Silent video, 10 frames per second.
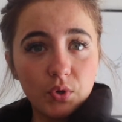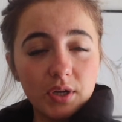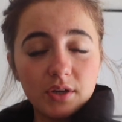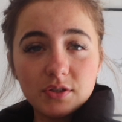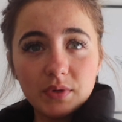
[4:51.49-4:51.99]

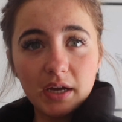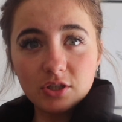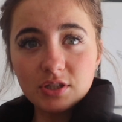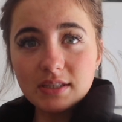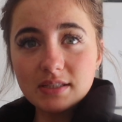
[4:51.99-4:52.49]
morning because we
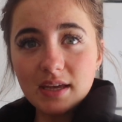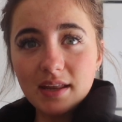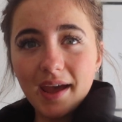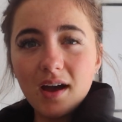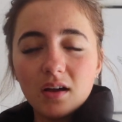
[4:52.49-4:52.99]
actually
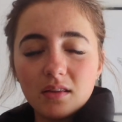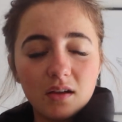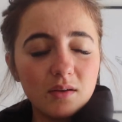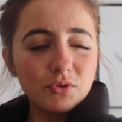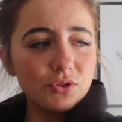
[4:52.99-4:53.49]
set our
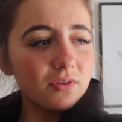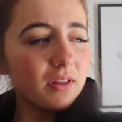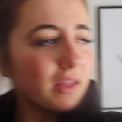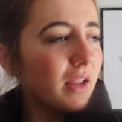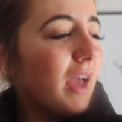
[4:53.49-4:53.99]
alarm too
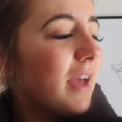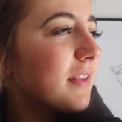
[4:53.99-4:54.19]
late.